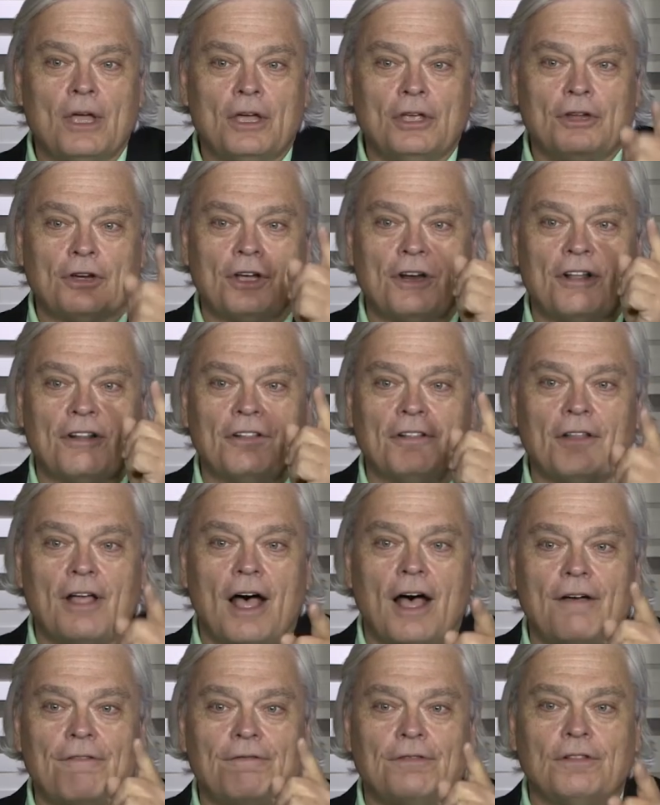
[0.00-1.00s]
You're going to
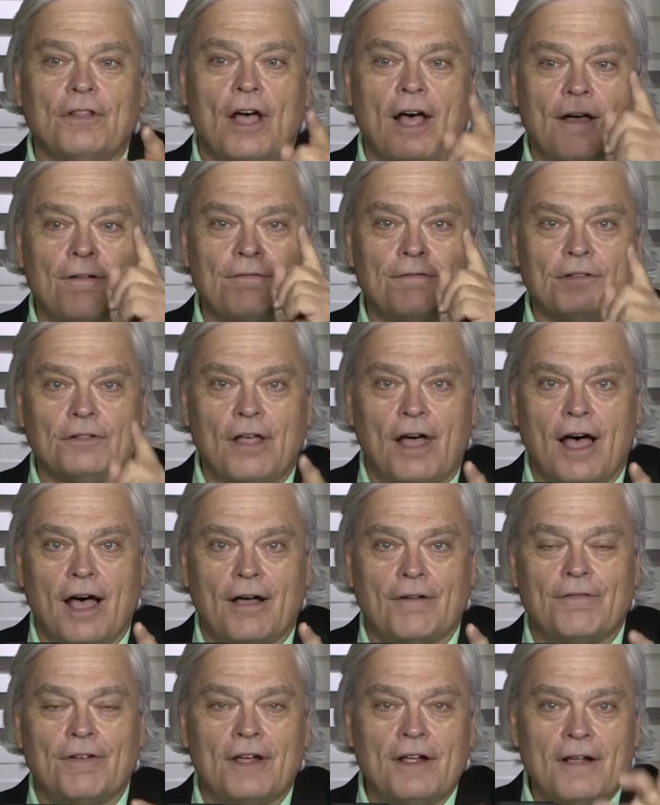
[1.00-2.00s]
love, love,
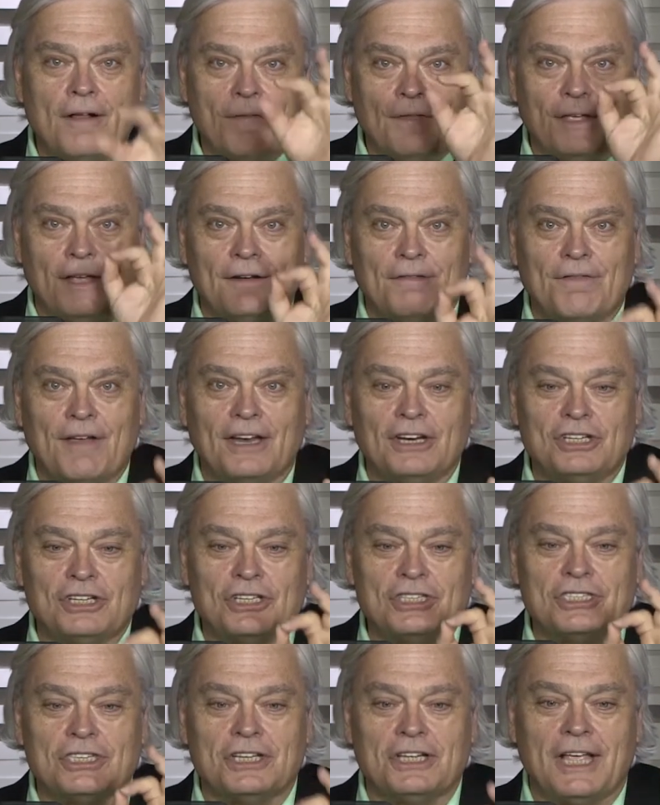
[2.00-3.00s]
love the
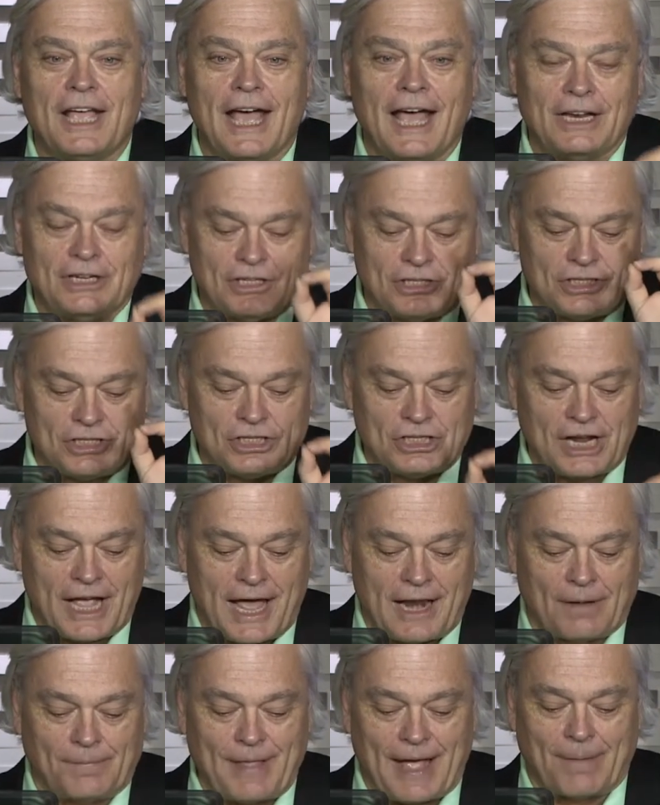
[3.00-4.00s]
Inventions and Gadgets
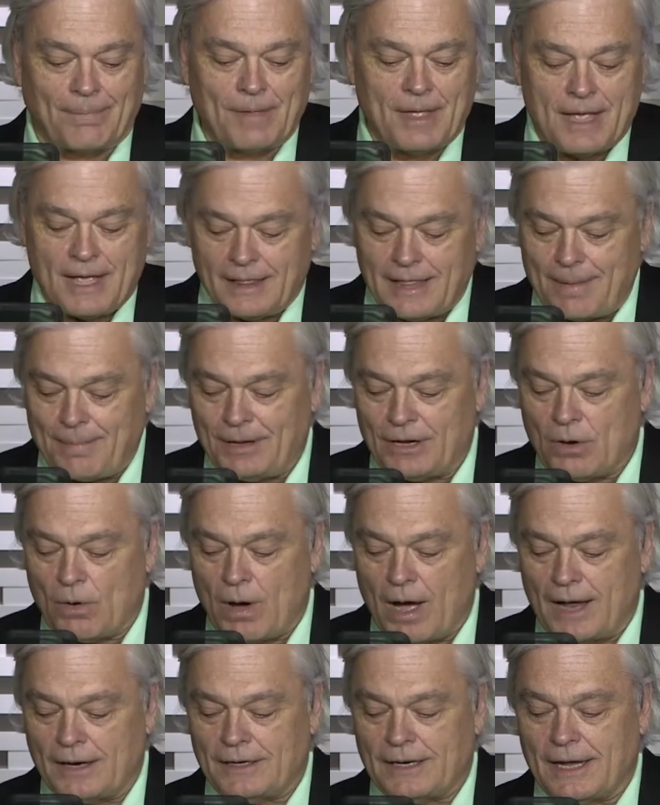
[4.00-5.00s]
channel. Now, let me go
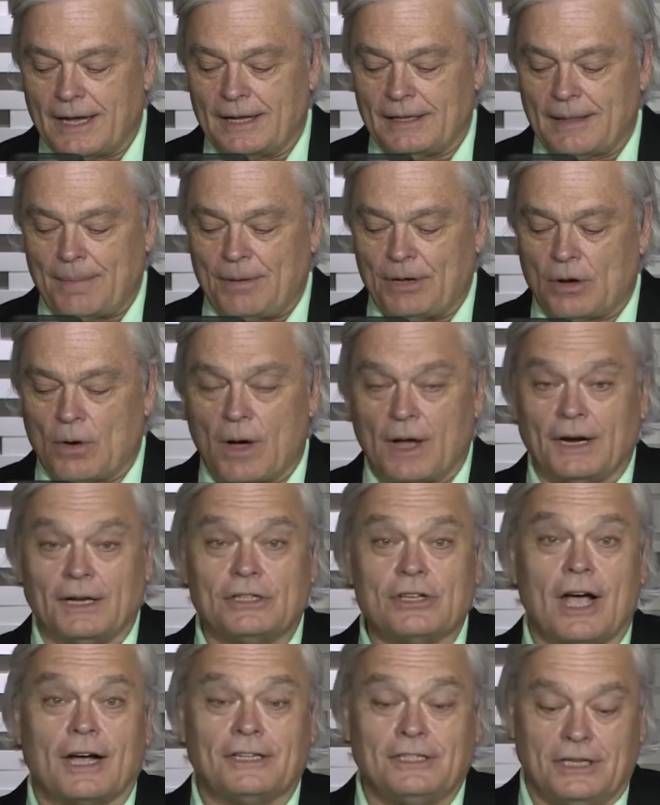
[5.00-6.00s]
on. Uh, let me go on
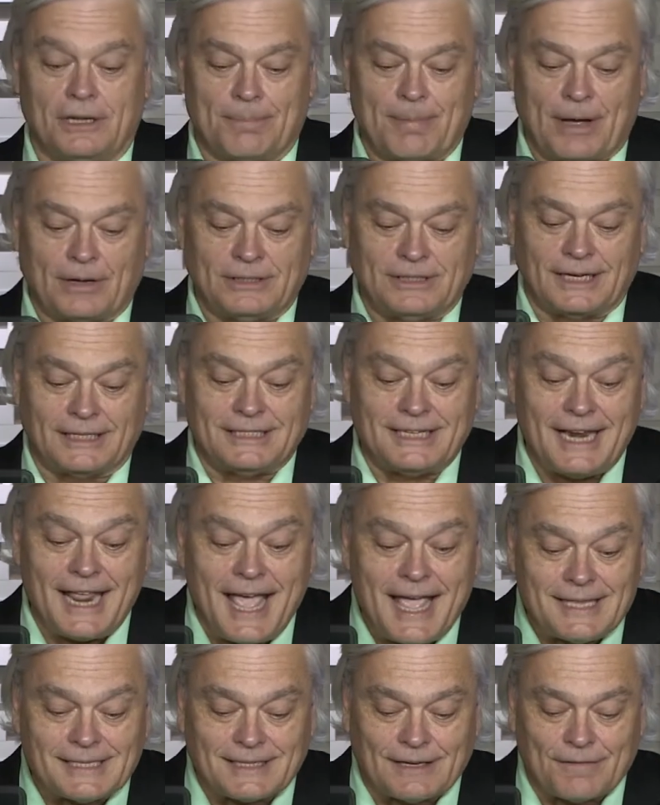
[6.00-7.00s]
and talk to you about uh,
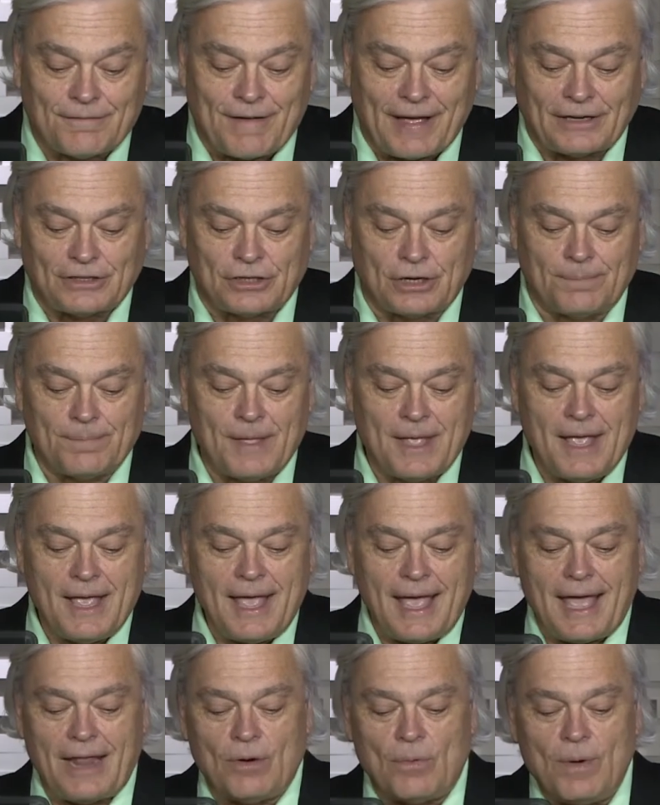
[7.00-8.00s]
today's inventor,
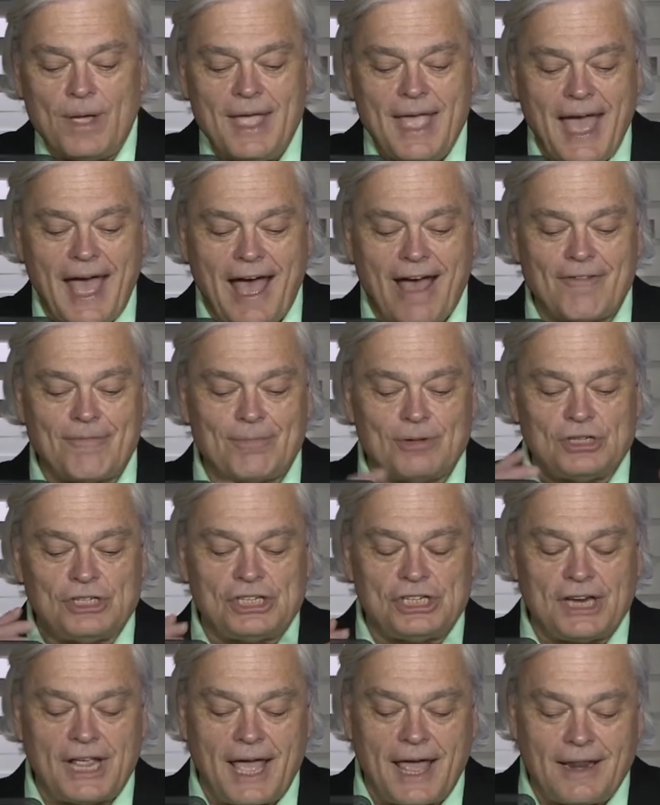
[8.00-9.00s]
and we have Ms.
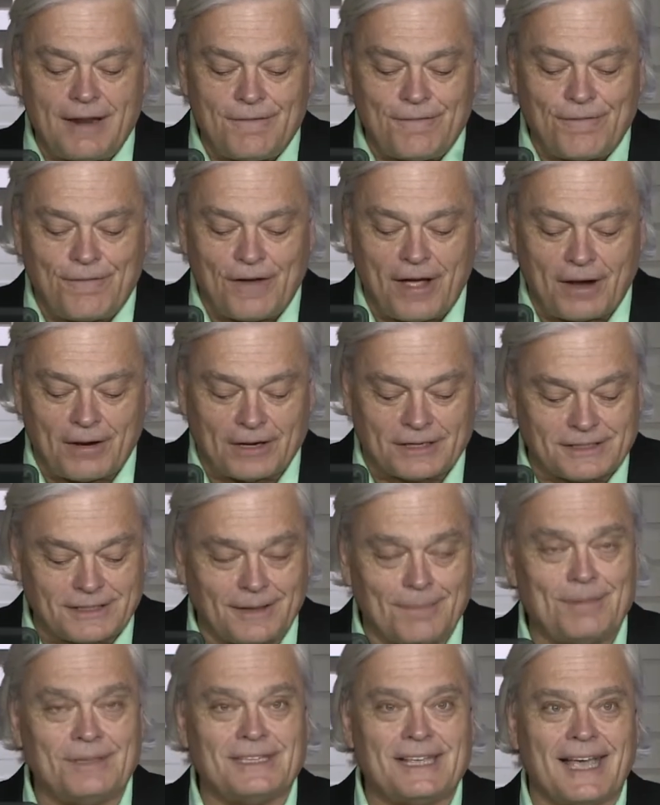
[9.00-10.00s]
Shannon Ferris.
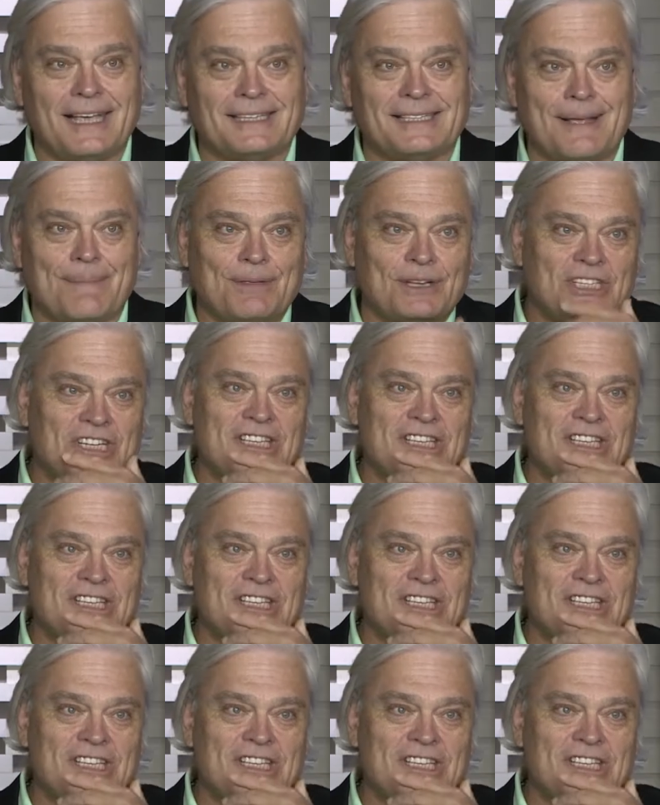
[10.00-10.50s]
Now, let me tell you something.